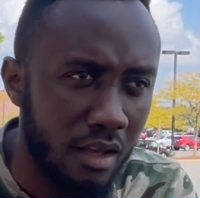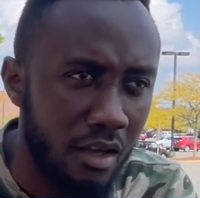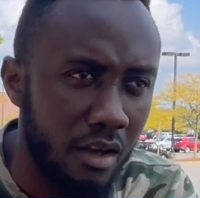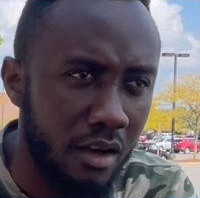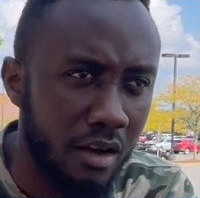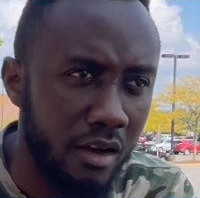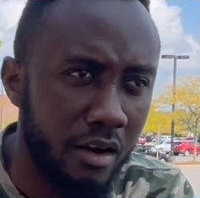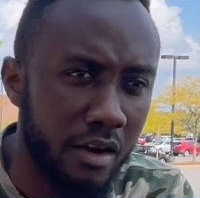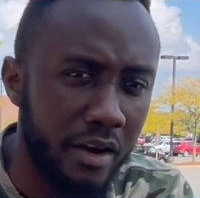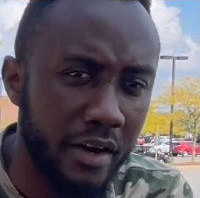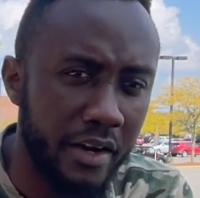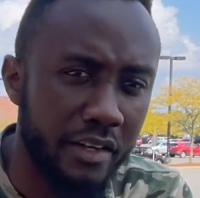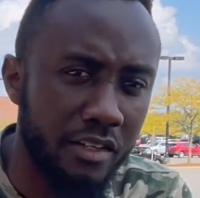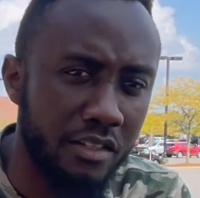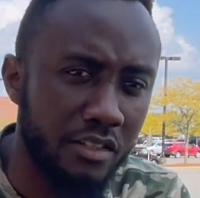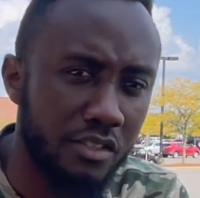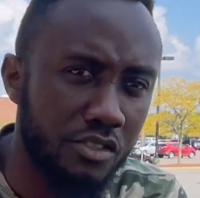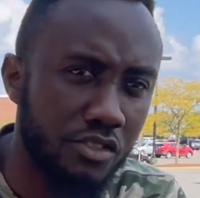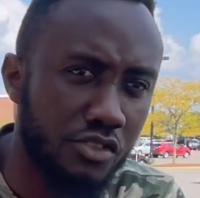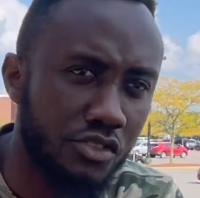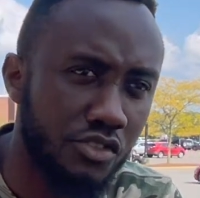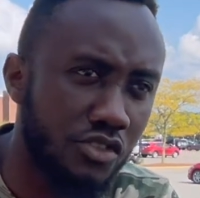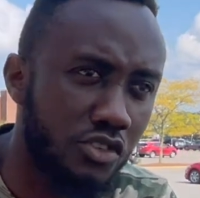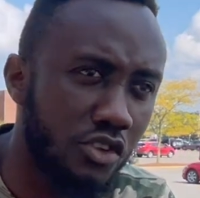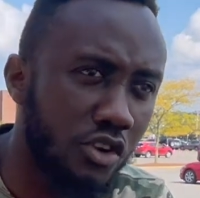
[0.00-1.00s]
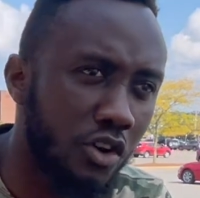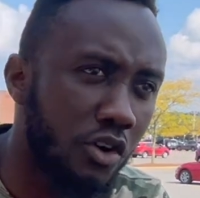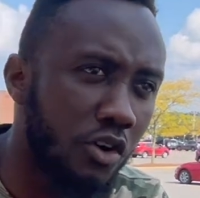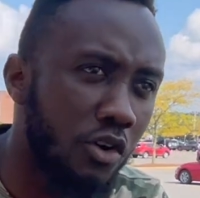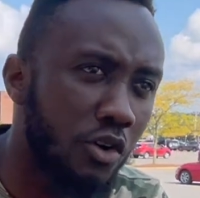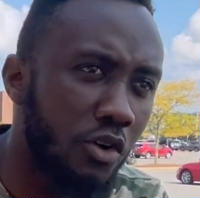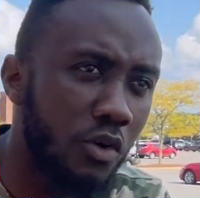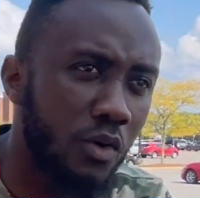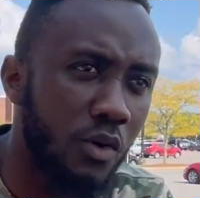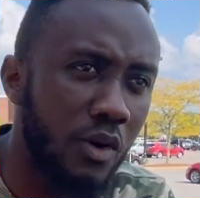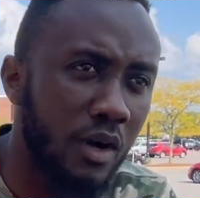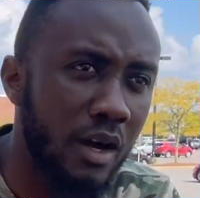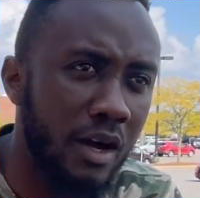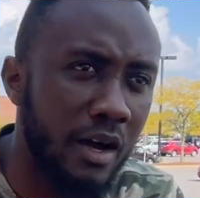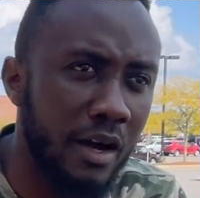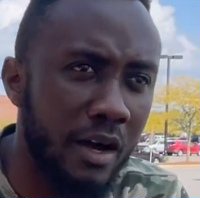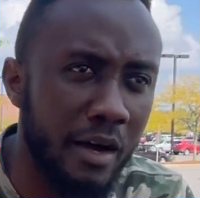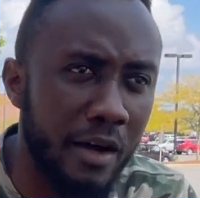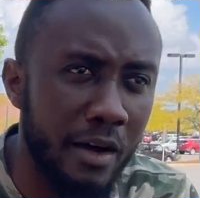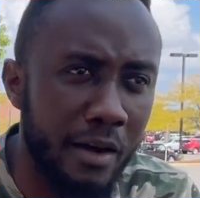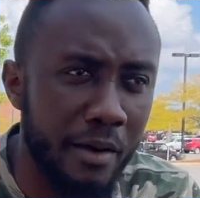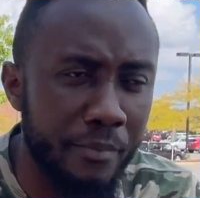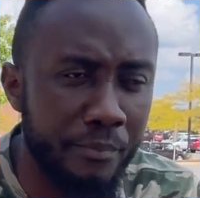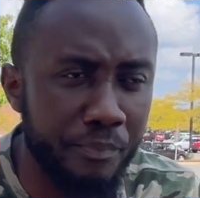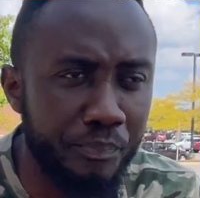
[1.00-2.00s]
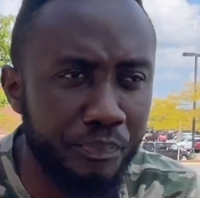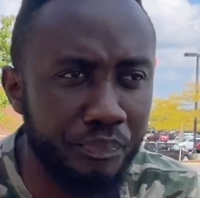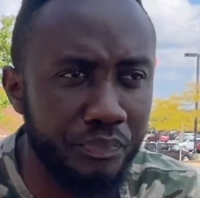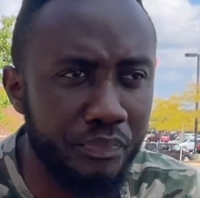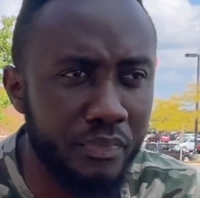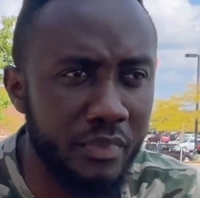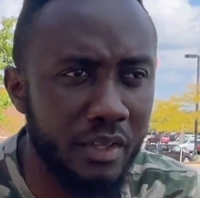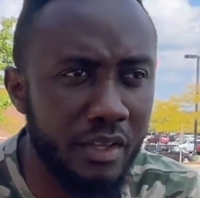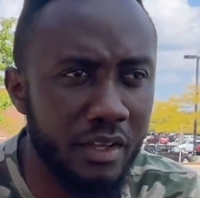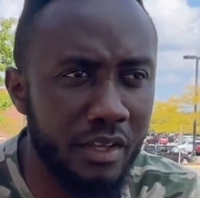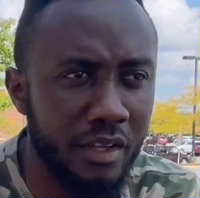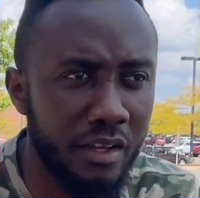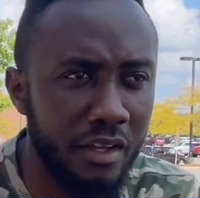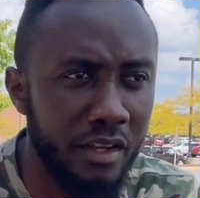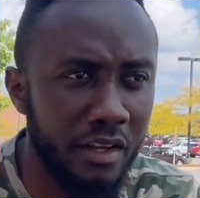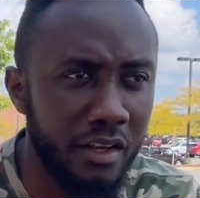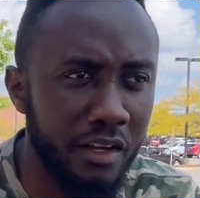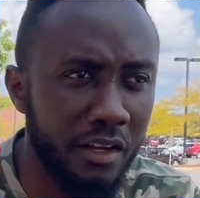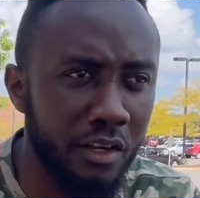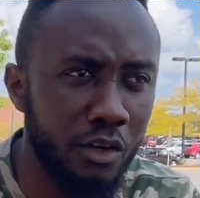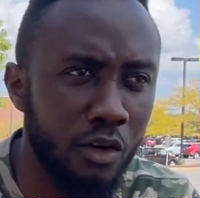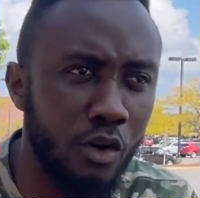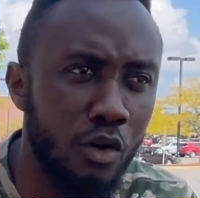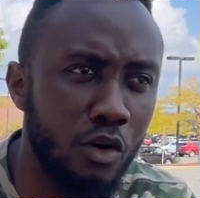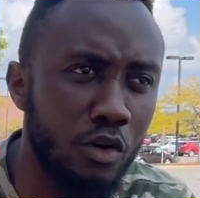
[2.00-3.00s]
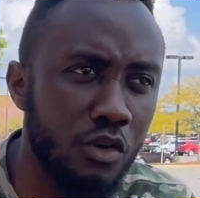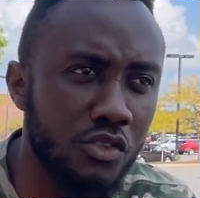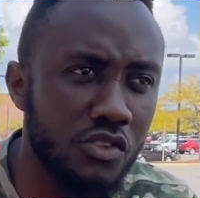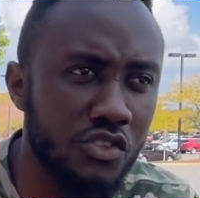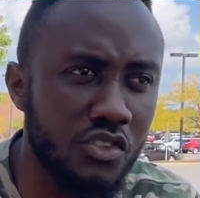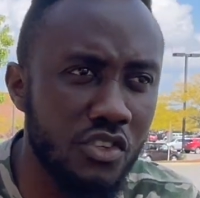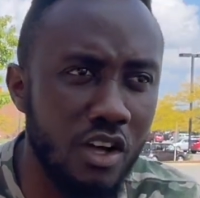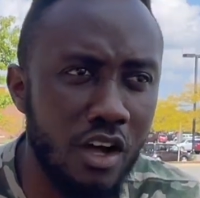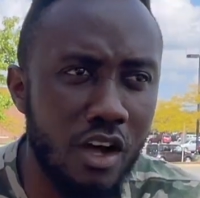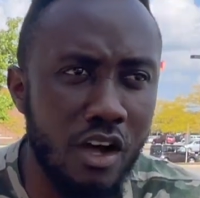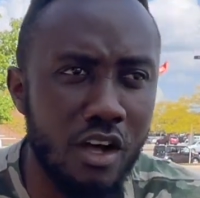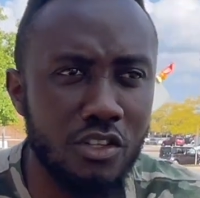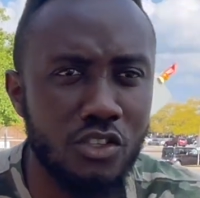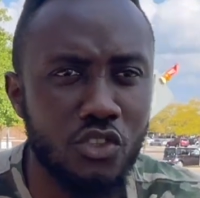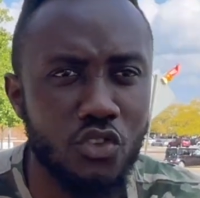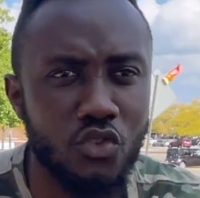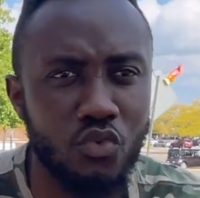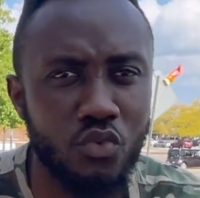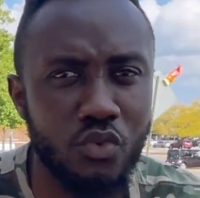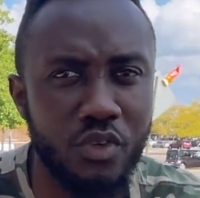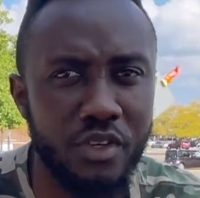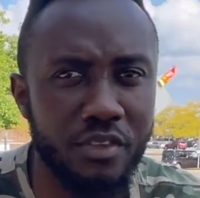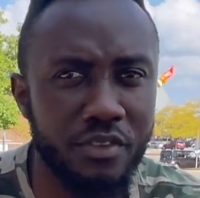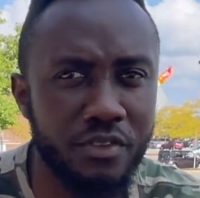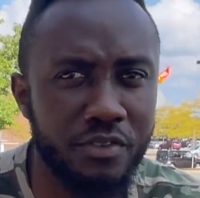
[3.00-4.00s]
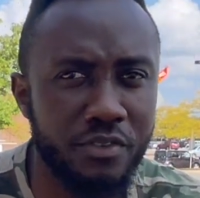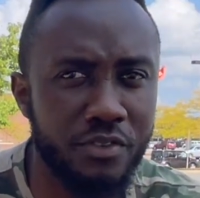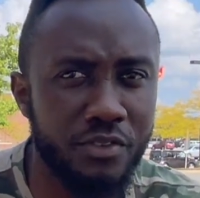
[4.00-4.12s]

All right, so it all starts with,